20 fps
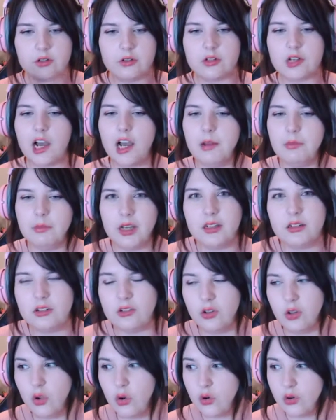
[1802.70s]
timeline
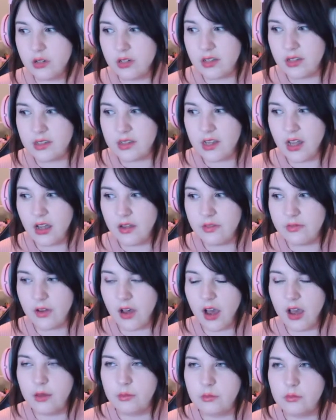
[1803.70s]
and lore and stuff,
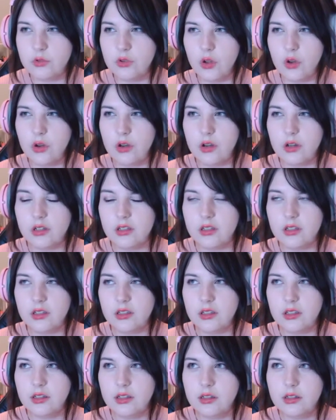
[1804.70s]
I'm not
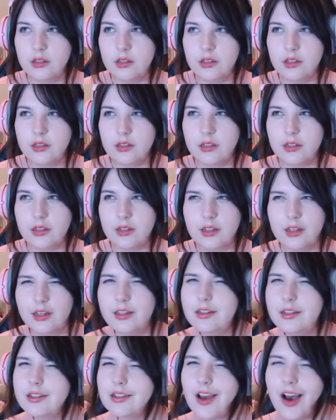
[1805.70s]

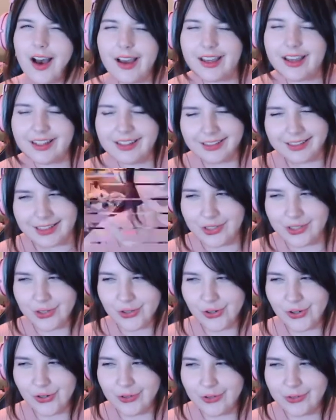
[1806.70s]
entirely
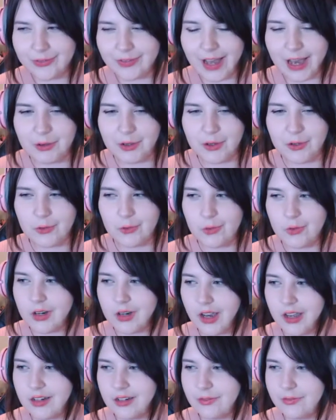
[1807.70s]
sure of how it all
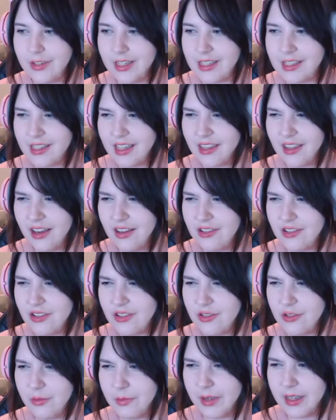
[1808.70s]
kind of fits together. I
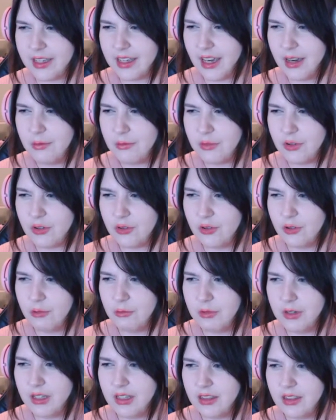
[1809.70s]
just saw my camera do
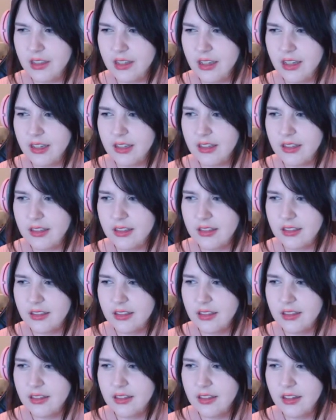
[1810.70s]
a weird thing.
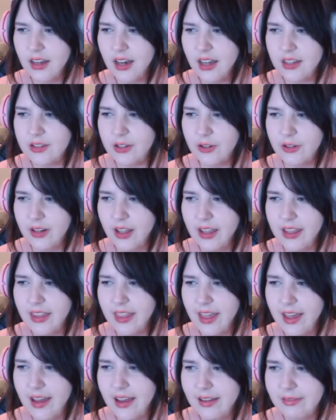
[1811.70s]
I don't like
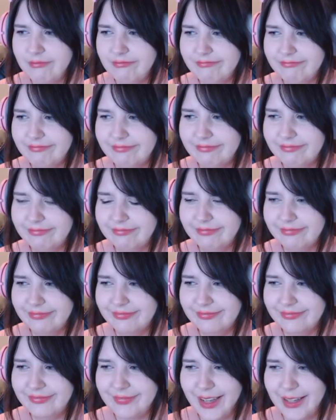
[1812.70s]
that.
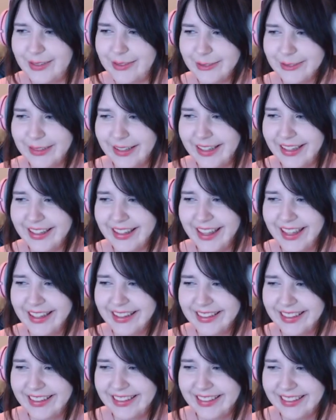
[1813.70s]
I don't like
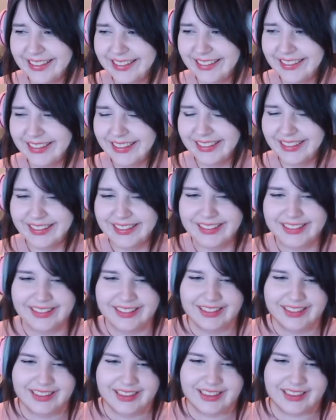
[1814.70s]
that.
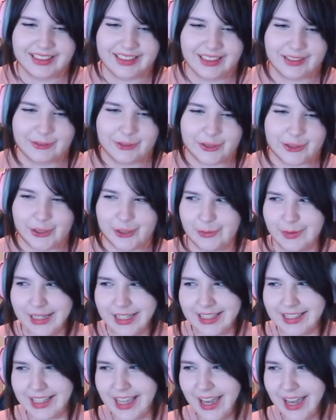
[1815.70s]
oh, I've watched too
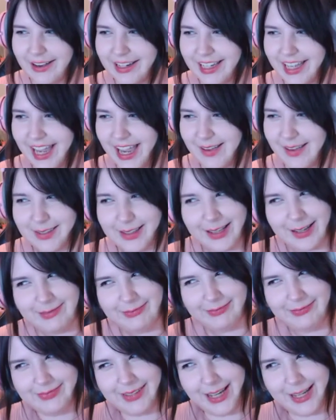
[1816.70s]
many scary games. Like,
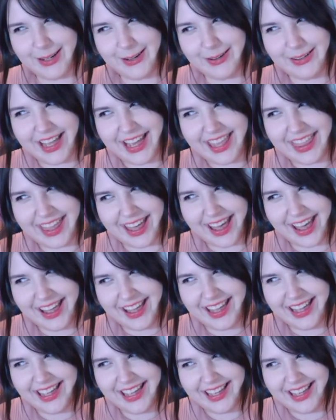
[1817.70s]
mm, I don't like that.